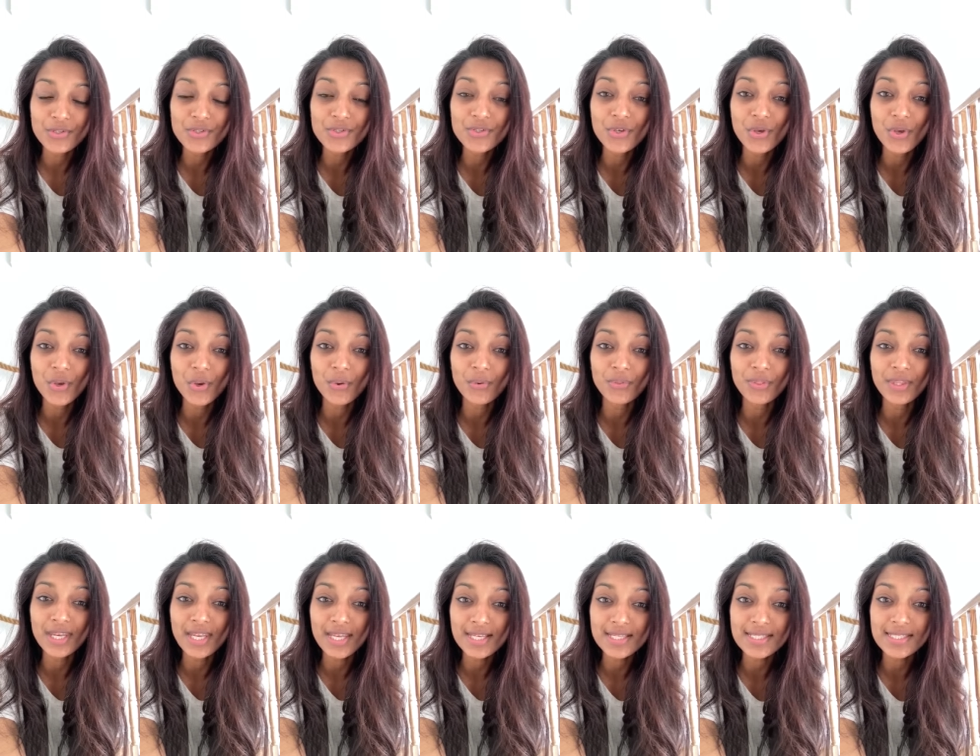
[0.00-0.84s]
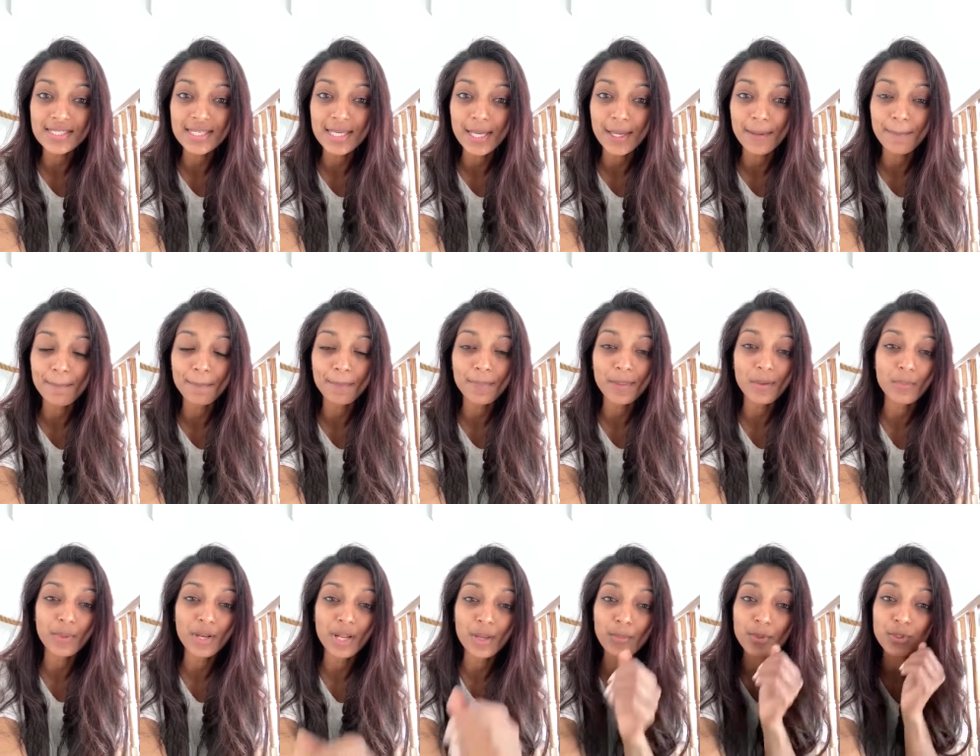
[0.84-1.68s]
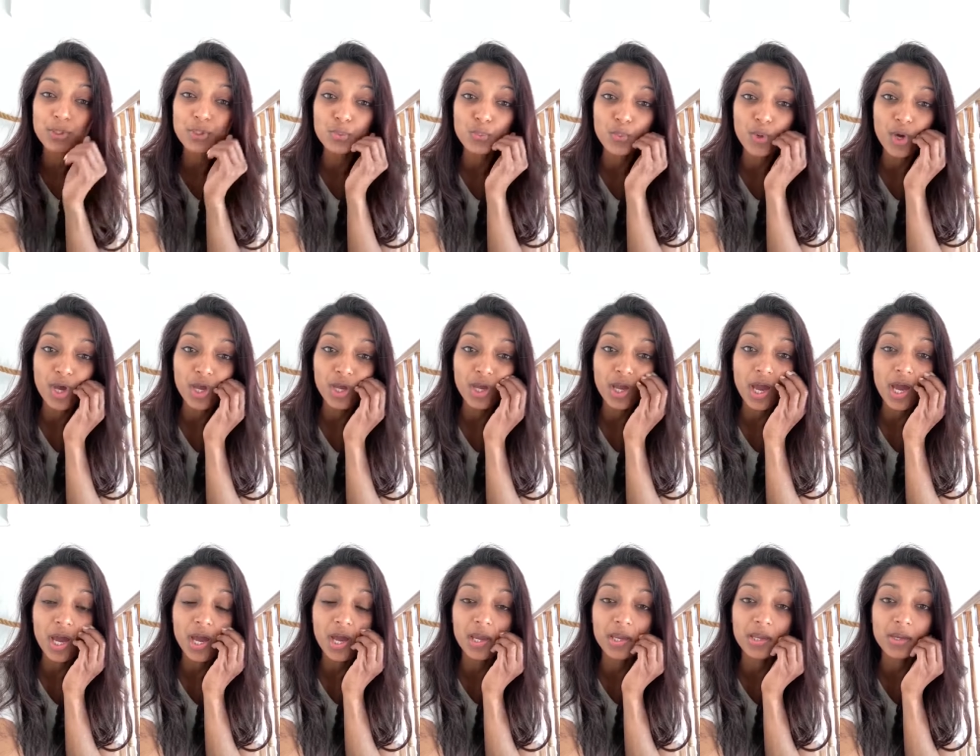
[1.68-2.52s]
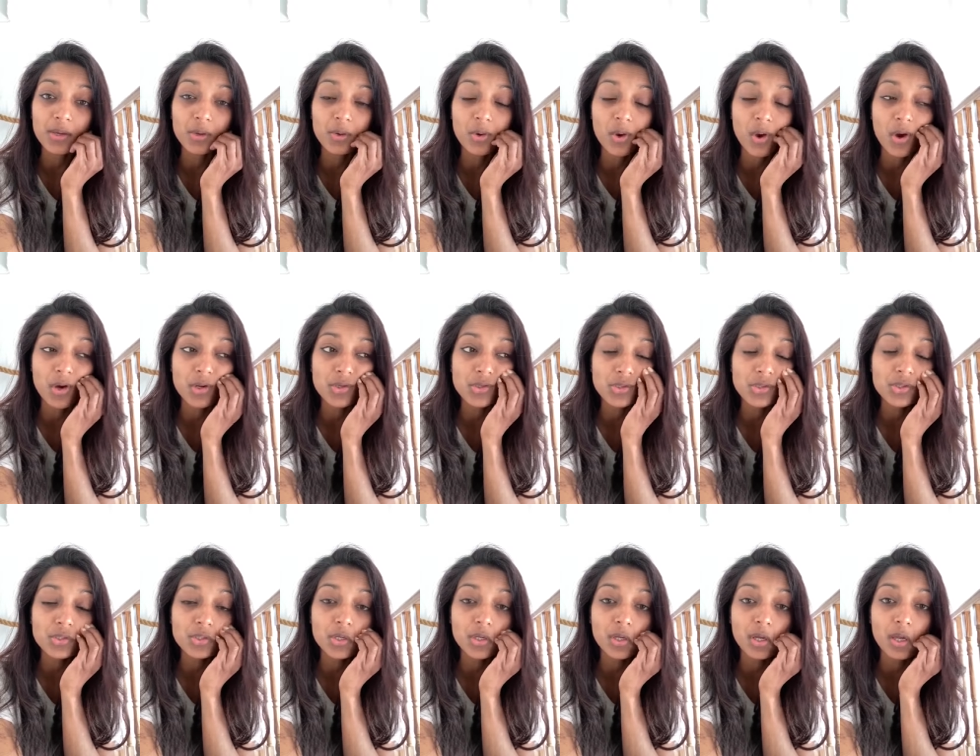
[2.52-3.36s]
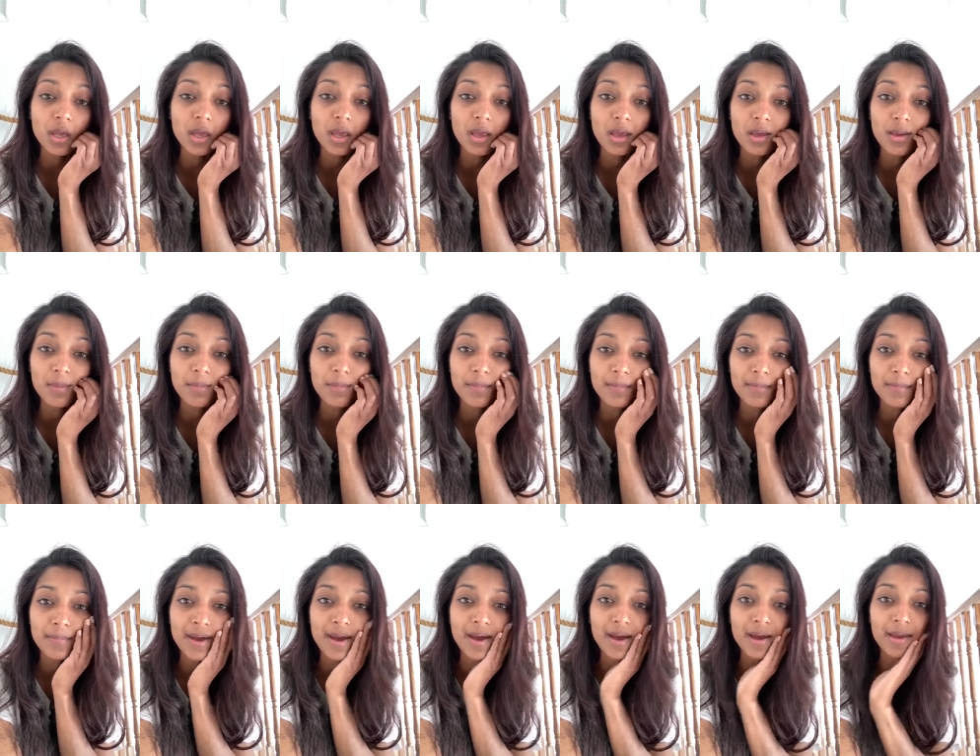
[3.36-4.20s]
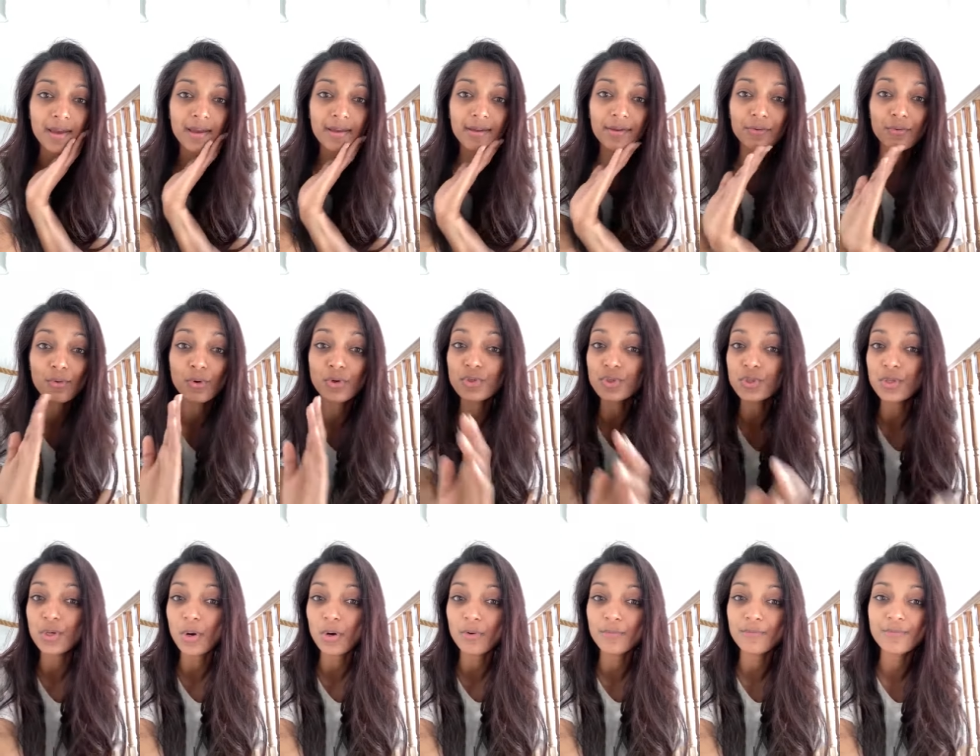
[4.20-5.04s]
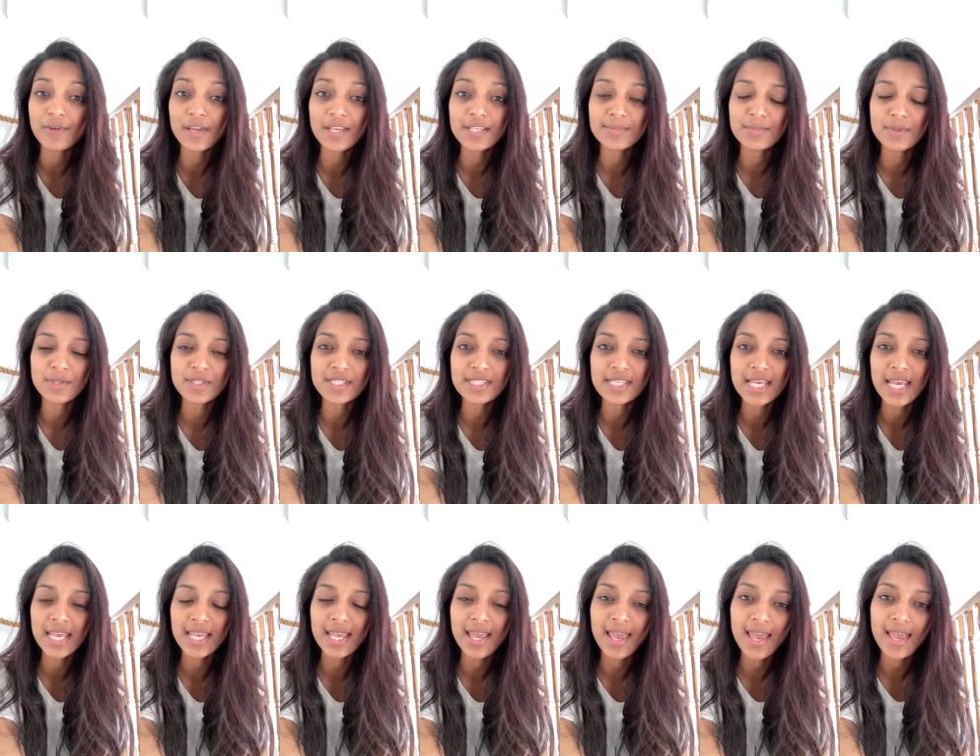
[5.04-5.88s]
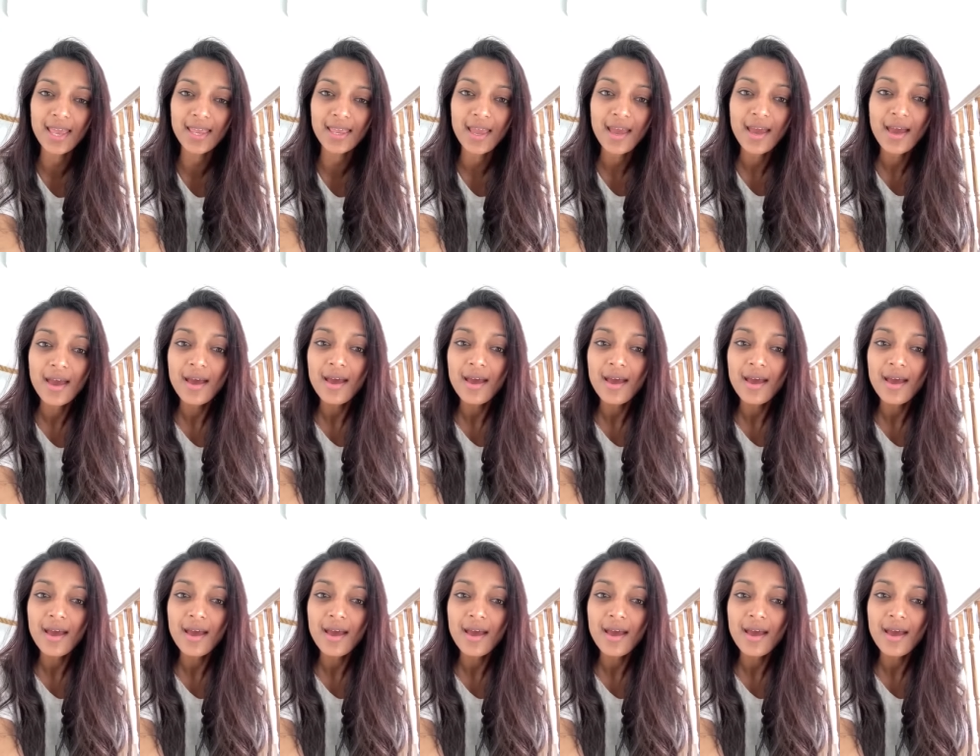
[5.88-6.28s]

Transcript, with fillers: So the next day when I went to work, I got, um, I wrote to her on Facebook saying, hey,